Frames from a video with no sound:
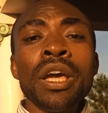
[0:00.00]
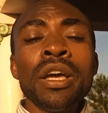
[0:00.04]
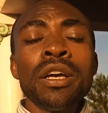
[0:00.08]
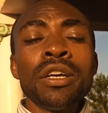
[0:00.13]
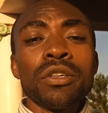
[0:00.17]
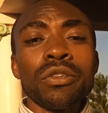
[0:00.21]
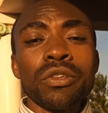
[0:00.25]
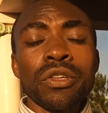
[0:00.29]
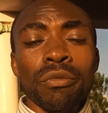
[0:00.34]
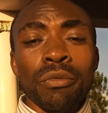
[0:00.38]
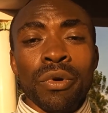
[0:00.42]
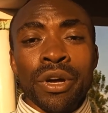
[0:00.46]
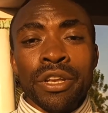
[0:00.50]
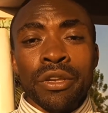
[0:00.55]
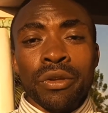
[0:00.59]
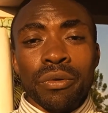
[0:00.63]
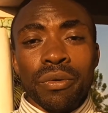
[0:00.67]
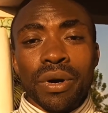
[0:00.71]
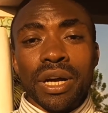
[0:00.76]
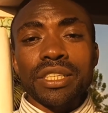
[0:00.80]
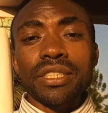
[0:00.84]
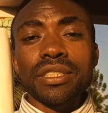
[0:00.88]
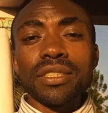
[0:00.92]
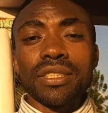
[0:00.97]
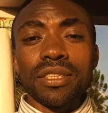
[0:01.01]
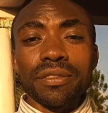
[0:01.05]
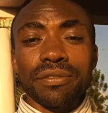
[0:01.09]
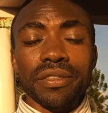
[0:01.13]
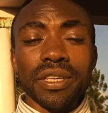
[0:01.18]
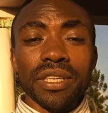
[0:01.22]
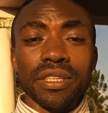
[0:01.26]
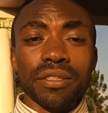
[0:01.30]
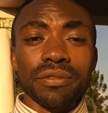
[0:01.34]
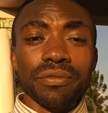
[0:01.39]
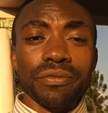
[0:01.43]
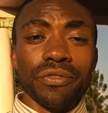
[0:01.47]
When you watch
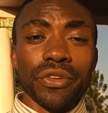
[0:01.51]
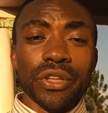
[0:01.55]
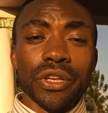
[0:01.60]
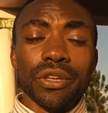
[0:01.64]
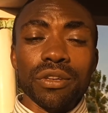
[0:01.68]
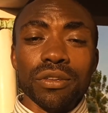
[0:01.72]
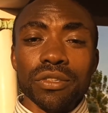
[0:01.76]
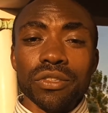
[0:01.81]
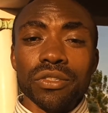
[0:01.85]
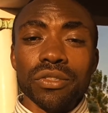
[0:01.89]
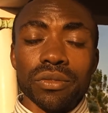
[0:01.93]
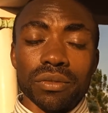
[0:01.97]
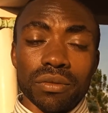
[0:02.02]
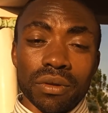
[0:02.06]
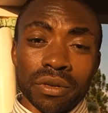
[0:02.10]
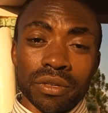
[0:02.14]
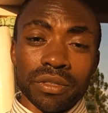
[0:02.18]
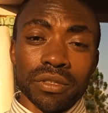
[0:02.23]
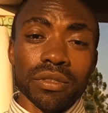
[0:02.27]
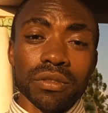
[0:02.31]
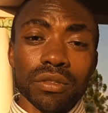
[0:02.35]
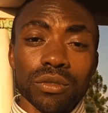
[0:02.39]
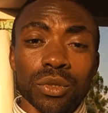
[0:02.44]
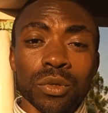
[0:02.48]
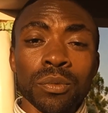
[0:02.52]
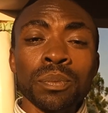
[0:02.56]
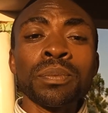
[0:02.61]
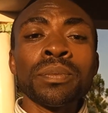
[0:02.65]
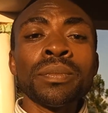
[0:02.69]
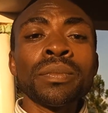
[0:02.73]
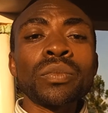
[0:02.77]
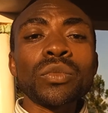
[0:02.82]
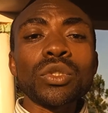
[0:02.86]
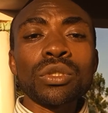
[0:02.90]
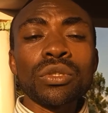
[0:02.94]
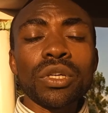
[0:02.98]
different videos on YouTube,
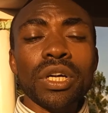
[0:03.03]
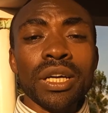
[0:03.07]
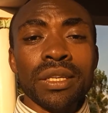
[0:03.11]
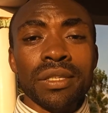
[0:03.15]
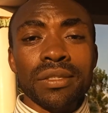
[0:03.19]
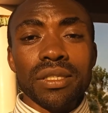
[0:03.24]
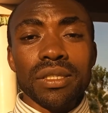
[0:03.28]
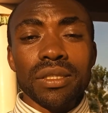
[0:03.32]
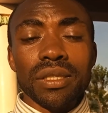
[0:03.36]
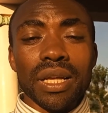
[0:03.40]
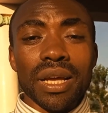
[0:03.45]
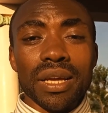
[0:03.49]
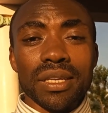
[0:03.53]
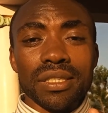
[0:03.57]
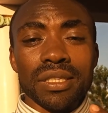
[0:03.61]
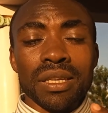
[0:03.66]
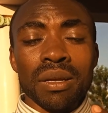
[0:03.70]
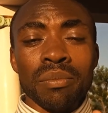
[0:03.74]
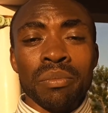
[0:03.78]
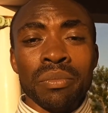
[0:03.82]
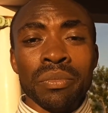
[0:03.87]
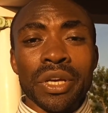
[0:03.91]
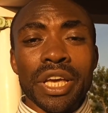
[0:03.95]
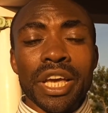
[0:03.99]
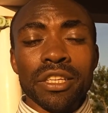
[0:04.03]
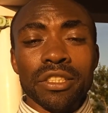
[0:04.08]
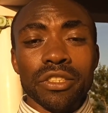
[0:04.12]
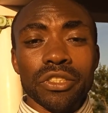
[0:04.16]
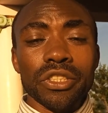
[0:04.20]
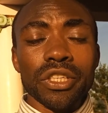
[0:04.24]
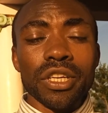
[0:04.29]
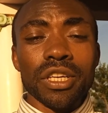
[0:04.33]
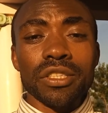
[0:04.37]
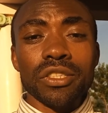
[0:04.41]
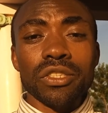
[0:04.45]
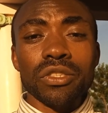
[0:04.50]
you can see there are some
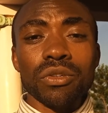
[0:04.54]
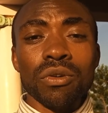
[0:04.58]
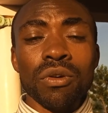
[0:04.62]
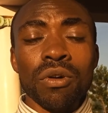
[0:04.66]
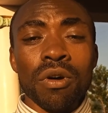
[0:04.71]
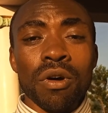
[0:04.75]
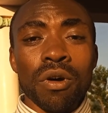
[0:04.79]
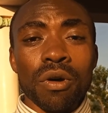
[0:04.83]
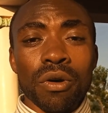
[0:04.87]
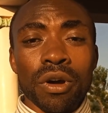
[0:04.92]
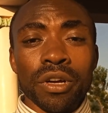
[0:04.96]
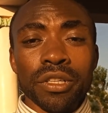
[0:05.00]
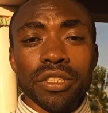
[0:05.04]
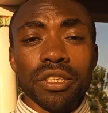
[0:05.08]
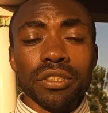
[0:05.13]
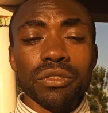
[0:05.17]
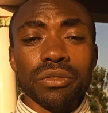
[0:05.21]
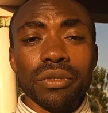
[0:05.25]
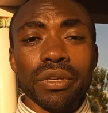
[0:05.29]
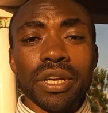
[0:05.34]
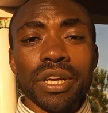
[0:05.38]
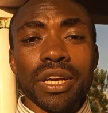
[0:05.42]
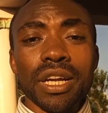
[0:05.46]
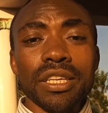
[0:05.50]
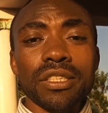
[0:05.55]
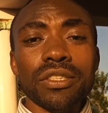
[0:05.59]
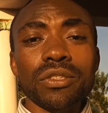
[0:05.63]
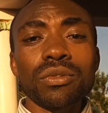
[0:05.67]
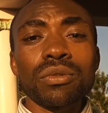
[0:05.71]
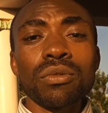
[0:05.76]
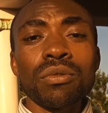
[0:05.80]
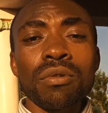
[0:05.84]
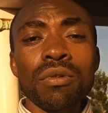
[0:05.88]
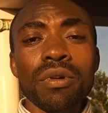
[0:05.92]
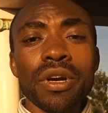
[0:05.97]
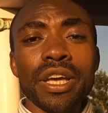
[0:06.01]
editors or content creators
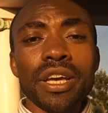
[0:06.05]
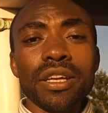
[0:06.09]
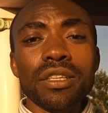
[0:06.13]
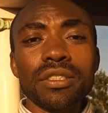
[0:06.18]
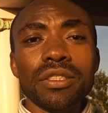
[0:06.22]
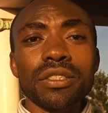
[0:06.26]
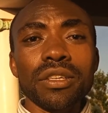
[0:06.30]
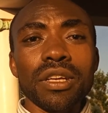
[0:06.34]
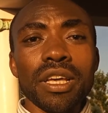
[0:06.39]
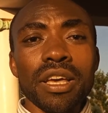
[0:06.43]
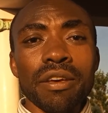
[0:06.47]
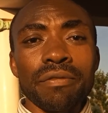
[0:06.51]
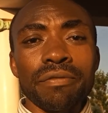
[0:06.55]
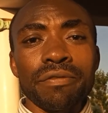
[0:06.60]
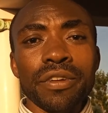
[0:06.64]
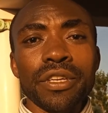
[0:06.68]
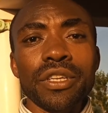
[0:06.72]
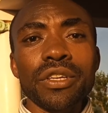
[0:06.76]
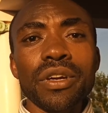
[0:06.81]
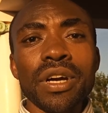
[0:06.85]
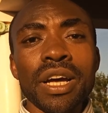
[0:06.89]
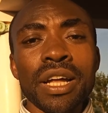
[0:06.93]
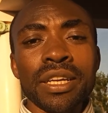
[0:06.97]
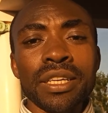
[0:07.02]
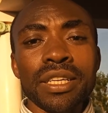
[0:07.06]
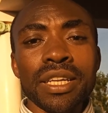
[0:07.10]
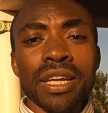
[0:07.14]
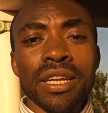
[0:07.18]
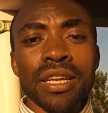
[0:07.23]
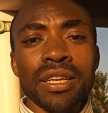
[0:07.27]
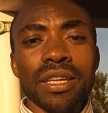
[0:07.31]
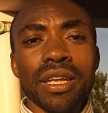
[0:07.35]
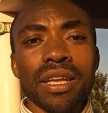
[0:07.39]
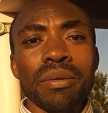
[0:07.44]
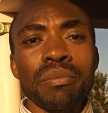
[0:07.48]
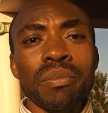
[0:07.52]
who get a video and
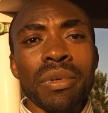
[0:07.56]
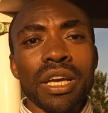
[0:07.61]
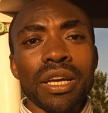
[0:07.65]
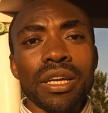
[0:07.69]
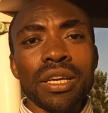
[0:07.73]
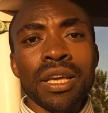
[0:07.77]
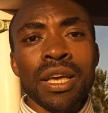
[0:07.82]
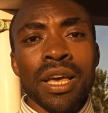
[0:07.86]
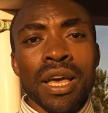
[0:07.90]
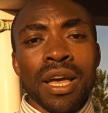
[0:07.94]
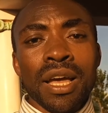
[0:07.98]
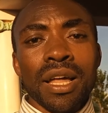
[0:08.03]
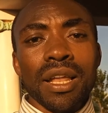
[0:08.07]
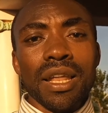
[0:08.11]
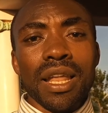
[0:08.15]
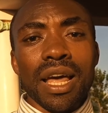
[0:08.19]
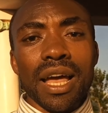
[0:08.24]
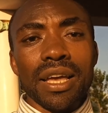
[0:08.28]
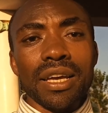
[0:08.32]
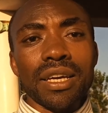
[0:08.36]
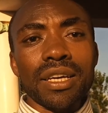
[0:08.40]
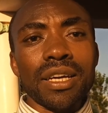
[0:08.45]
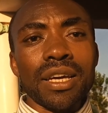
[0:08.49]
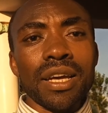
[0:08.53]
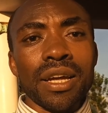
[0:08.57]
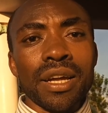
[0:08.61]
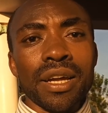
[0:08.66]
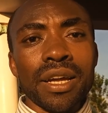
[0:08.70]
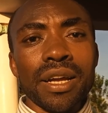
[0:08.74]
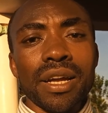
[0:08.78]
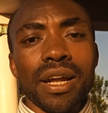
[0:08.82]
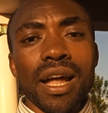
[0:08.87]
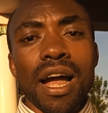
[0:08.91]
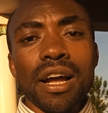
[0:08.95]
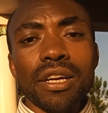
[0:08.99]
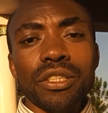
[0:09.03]
then they make like
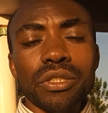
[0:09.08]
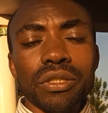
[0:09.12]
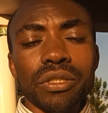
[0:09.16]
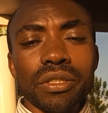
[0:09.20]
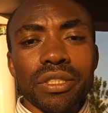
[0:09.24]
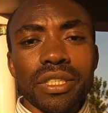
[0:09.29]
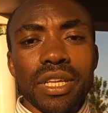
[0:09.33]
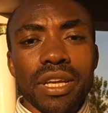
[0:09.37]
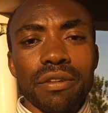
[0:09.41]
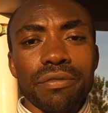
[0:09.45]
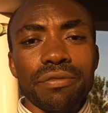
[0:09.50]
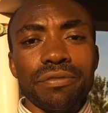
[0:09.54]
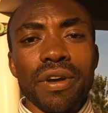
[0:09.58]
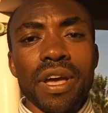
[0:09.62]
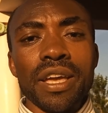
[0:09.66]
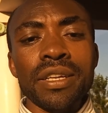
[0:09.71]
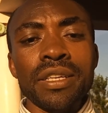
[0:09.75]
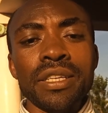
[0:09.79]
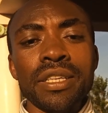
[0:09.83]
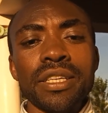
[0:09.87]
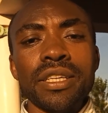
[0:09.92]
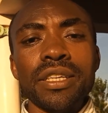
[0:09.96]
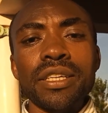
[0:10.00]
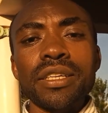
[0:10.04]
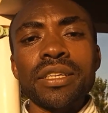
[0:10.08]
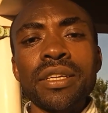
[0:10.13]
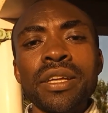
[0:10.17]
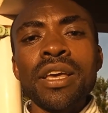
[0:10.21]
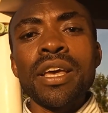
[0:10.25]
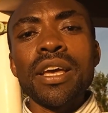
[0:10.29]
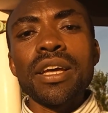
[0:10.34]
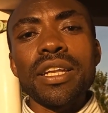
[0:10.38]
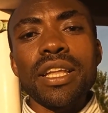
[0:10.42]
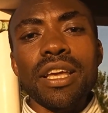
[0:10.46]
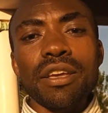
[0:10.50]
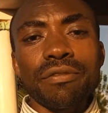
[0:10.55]
actually they
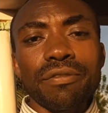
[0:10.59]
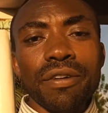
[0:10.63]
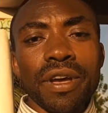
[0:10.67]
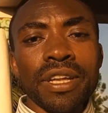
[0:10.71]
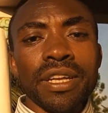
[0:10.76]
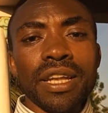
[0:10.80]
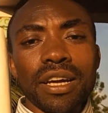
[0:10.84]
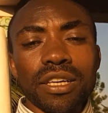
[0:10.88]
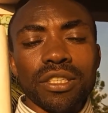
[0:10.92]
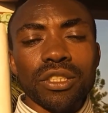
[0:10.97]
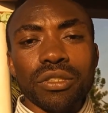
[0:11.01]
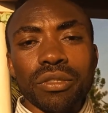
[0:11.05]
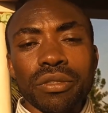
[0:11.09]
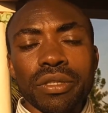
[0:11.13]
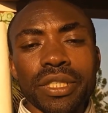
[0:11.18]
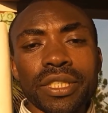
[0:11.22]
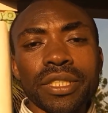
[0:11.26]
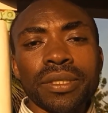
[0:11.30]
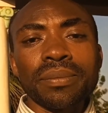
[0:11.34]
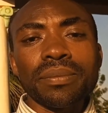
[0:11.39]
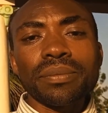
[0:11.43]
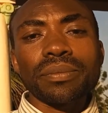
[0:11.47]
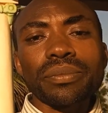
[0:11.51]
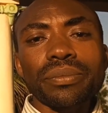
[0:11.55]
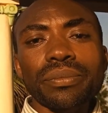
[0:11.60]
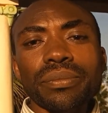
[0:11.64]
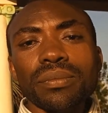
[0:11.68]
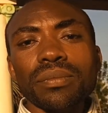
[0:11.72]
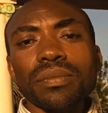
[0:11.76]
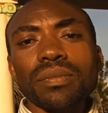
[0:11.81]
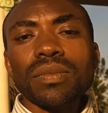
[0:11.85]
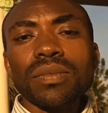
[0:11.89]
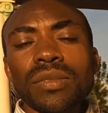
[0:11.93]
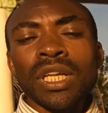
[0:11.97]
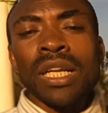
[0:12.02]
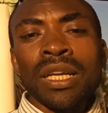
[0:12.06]
find actually
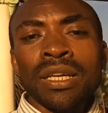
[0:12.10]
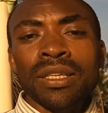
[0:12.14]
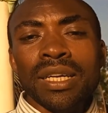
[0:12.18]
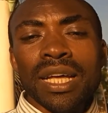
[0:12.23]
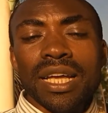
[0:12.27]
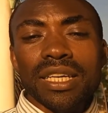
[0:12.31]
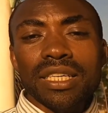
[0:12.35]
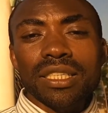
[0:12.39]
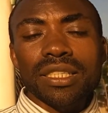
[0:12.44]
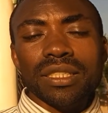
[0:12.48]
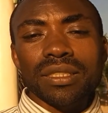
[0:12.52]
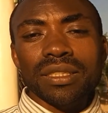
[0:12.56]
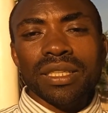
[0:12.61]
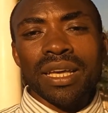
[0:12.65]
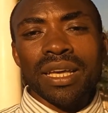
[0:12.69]
like they